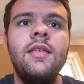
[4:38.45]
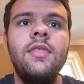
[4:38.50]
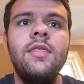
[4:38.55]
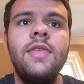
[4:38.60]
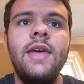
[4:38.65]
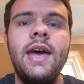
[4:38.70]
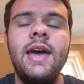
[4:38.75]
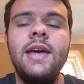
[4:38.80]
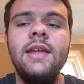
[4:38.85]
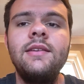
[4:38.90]

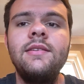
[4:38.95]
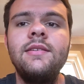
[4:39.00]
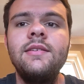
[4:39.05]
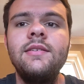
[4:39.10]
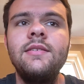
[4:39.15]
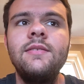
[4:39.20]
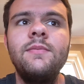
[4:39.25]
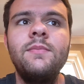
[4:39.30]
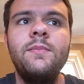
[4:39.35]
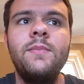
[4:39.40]
that
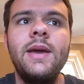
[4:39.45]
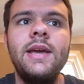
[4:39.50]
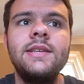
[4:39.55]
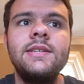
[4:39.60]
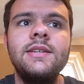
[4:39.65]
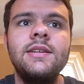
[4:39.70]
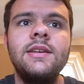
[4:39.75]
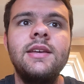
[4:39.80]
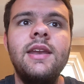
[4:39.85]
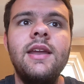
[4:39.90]

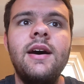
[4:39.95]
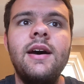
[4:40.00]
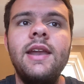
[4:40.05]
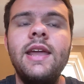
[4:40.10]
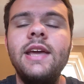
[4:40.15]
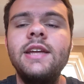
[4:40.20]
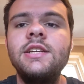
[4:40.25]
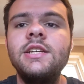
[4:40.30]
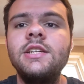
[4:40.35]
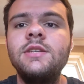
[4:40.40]
basically
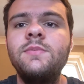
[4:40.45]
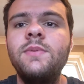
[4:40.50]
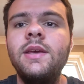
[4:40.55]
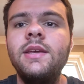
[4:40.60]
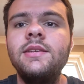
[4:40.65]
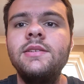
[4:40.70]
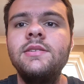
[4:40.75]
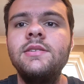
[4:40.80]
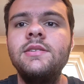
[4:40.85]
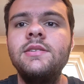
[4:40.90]

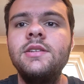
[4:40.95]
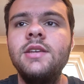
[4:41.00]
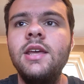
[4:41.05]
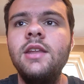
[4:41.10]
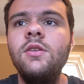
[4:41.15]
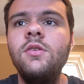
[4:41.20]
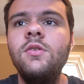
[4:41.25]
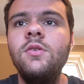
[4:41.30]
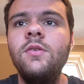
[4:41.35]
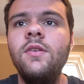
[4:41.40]
non-HSPs
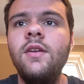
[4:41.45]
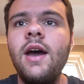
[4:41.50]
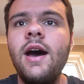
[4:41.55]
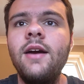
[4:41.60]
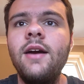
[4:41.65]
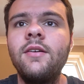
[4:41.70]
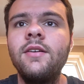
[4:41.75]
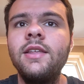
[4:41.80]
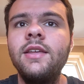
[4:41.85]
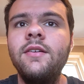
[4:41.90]
tend to
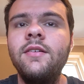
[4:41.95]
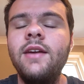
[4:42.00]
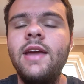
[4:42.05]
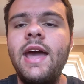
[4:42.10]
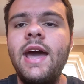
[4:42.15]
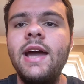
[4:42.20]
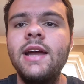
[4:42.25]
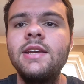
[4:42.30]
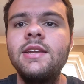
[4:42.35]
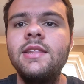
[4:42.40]
not really
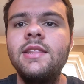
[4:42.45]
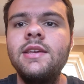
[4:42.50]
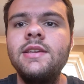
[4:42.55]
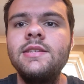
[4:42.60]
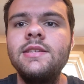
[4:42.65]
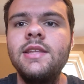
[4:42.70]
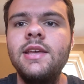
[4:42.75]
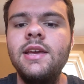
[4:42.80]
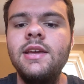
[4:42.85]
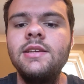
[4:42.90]
react to
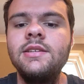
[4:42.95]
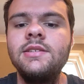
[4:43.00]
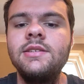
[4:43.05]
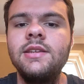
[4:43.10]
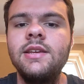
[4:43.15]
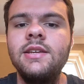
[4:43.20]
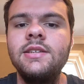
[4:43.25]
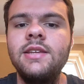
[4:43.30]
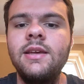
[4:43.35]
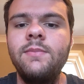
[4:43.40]
these things,
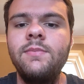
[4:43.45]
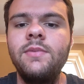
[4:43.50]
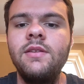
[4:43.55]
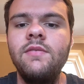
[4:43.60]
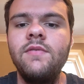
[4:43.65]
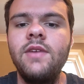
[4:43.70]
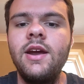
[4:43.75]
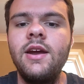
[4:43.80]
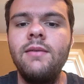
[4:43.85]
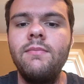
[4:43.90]
except
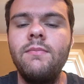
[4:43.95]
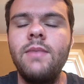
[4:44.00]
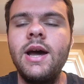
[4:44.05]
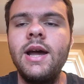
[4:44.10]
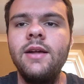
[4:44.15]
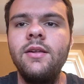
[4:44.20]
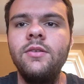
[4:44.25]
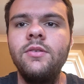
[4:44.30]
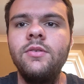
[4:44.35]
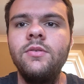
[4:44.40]
in very
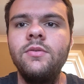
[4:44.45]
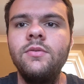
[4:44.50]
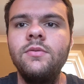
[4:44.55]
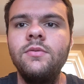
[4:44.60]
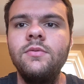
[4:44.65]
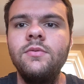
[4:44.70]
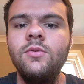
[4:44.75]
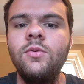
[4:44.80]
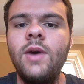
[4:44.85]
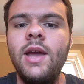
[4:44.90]
mild
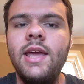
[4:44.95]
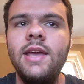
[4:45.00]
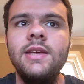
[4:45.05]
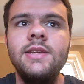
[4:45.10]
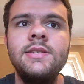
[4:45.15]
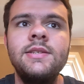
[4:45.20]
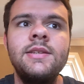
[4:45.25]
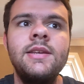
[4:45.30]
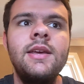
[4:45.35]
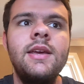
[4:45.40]

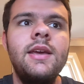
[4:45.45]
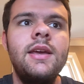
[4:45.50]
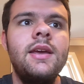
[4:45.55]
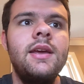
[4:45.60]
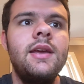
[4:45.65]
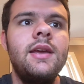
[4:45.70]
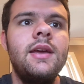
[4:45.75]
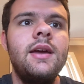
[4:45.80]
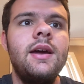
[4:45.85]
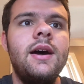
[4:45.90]
ways,
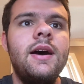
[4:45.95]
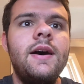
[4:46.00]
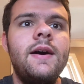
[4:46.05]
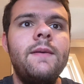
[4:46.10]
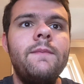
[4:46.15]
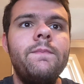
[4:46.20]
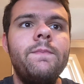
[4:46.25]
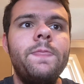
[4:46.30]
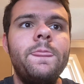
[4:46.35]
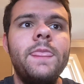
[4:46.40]

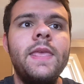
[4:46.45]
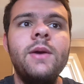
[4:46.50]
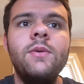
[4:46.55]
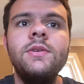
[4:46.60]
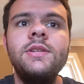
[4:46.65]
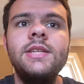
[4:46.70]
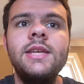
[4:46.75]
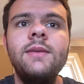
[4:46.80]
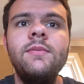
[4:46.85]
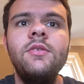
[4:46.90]
it
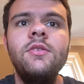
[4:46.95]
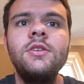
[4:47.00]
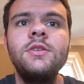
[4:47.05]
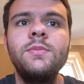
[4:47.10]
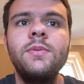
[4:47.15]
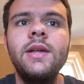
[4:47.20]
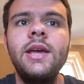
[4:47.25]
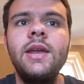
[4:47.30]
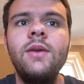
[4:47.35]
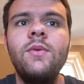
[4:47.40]
would seem to
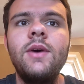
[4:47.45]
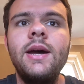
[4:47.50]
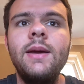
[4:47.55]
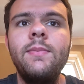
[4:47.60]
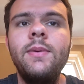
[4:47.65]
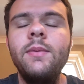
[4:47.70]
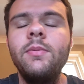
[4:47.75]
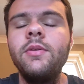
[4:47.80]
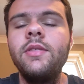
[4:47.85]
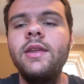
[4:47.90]
explain why
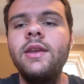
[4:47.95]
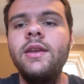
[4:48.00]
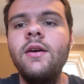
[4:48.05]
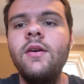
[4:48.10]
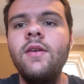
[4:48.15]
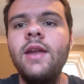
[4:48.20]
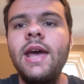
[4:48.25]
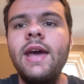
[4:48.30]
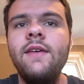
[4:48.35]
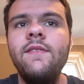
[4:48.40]
people that
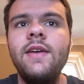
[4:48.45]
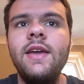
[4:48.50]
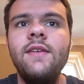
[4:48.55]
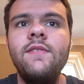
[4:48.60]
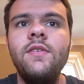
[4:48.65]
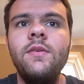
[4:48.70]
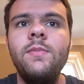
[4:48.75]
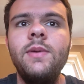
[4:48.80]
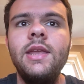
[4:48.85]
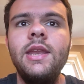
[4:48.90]
don't have
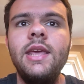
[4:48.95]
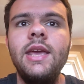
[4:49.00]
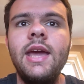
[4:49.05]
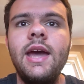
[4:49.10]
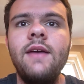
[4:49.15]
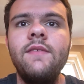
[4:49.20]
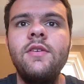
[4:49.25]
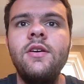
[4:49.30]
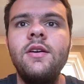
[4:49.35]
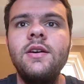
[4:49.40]
AVPD
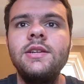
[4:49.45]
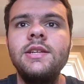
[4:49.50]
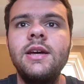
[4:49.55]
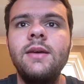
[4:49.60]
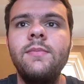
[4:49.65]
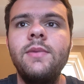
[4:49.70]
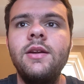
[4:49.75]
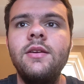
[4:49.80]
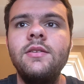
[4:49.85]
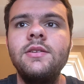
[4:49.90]
have a hard
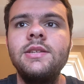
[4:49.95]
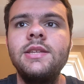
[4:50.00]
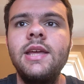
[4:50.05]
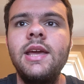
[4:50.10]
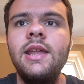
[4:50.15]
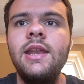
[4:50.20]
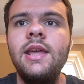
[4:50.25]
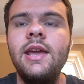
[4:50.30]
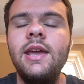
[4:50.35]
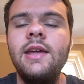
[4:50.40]
time
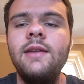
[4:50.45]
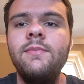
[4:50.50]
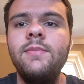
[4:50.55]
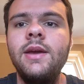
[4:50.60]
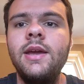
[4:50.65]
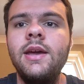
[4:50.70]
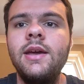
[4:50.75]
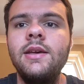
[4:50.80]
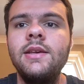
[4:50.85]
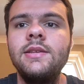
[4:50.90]
understanding it,
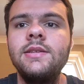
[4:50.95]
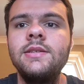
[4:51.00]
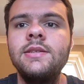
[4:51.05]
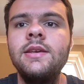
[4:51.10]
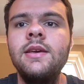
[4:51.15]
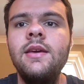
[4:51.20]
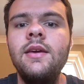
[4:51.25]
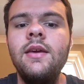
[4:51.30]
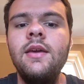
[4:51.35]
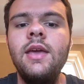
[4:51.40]
because
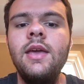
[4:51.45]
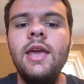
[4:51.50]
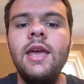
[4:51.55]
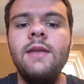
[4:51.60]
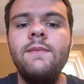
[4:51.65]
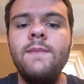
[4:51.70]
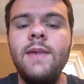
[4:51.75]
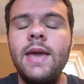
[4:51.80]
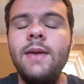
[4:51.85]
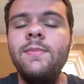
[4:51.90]

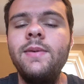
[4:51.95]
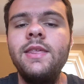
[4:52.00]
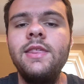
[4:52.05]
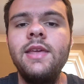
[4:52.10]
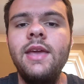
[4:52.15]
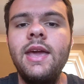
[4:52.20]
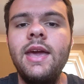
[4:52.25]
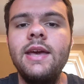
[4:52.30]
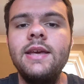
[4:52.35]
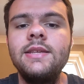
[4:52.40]
it may be
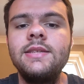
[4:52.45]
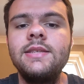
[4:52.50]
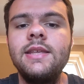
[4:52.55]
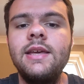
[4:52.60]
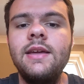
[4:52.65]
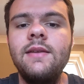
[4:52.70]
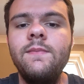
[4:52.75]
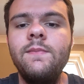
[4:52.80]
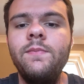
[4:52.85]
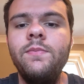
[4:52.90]
the case
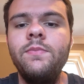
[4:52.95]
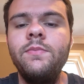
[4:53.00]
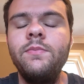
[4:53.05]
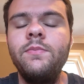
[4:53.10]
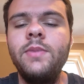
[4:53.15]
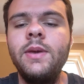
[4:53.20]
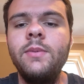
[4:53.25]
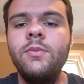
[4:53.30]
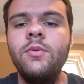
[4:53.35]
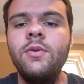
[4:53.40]
that
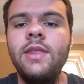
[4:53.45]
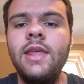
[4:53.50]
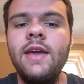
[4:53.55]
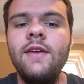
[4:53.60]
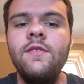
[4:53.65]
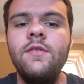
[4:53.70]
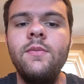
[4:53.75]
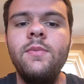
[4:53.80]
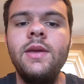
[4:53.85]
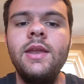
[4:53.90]
people with
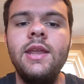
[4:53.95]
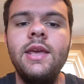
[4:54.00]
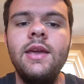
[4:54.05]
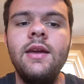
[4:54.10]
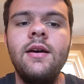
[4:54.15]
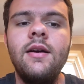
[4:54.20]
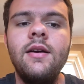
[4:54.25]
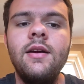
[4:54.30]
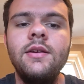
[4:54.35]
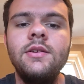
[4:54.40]

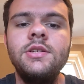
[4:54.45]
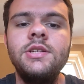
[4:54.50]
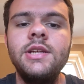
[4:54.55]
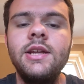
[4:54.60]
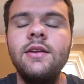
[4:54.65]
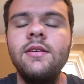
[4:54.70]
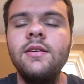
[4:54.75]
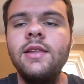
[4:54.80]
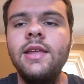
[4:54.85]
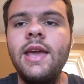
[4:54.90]
AVPD are
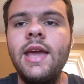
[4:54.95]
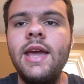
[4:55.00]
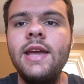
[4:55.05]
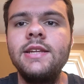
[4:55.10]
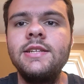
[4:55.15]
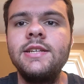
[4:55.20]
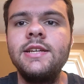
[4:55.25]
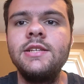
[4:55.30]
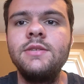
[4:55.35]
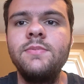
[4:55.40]
generally
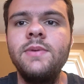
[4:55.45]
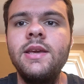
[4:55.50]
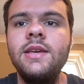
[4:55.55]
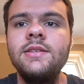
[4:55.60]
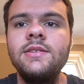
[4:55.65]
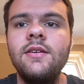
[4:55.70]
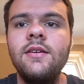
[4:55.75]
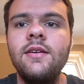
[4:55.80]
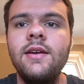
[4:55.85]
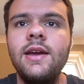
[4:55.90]

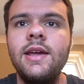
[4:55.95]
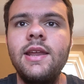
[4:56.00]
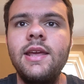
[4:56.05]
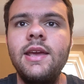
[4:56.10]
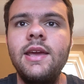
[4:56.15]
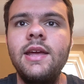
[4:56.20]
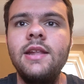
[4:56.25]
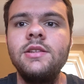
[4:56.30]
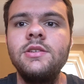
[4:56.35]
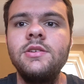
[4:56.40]
HSPs
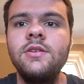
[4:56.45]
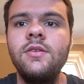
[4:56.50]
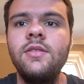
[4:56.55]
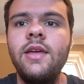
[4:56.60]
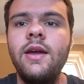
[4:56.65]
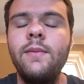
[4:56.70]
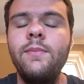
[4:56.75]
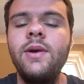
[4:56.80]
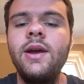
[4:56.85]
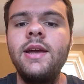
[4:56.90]
already, and so
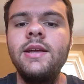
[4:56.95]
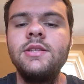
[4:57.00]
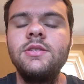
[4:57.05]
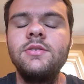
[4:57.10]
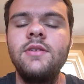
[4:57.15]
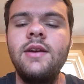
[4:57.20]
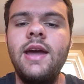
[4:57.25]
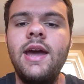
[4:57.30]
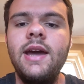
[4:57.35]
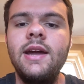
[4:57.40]
their brains
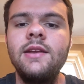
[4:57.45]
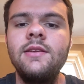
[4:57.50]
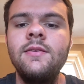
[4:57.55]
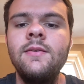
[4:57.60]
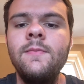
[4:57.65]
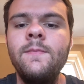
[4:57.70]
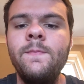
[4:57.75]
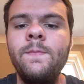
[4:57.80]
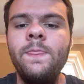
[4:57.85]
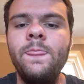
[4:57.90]
react
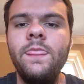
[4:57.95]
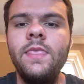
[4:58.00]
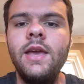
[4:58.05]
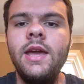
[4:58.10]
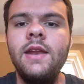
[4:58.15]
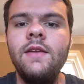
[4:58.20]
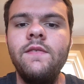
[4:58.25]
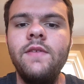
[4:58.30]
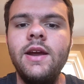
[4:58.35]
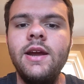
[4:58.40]

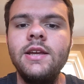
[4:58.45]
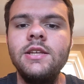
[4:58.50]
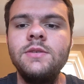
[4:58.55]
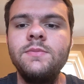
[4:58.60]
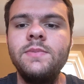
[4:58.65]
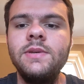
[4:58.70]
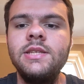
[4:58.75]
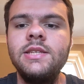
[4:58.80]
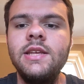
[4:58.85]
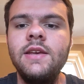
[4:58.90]
in a very
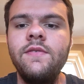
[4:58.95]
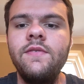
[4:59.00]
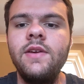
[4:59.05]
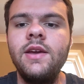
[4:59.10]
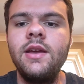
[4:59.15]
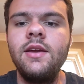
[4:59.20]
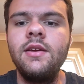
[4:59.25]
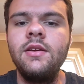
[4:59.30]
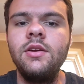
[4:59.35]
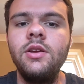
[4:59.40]

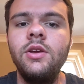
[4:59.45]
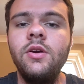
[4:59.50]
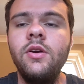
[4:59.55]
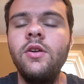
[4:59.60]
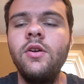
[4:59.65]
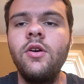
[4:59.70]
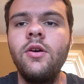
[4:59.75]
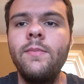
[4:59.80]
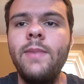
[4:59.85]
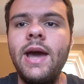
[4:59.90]
specific,
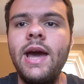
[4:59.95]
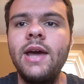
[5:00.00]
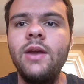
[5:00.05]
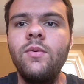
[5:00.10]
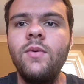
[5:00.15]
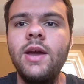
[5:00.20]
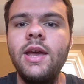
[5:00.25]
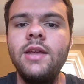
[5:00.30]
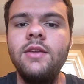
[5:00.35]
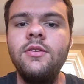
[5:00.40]
good or bad
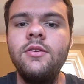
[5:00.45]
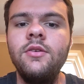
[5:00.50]
way